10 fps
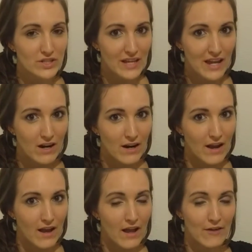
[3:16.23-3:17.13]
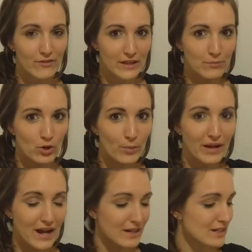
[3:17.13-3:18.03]
I have like
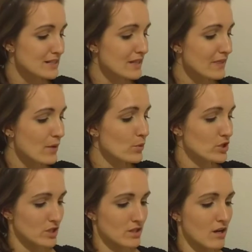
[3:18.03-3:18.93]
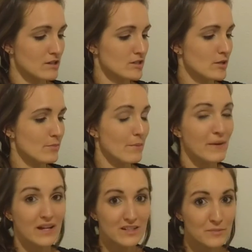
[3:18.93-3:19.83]
probiotics in them, which is awesome.
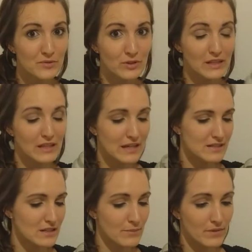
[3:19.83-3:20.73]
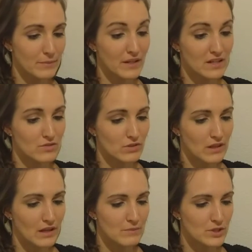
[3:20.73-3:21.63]
My husband really likes them, and my kids really
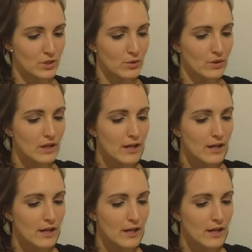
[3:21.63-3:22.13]
like them too.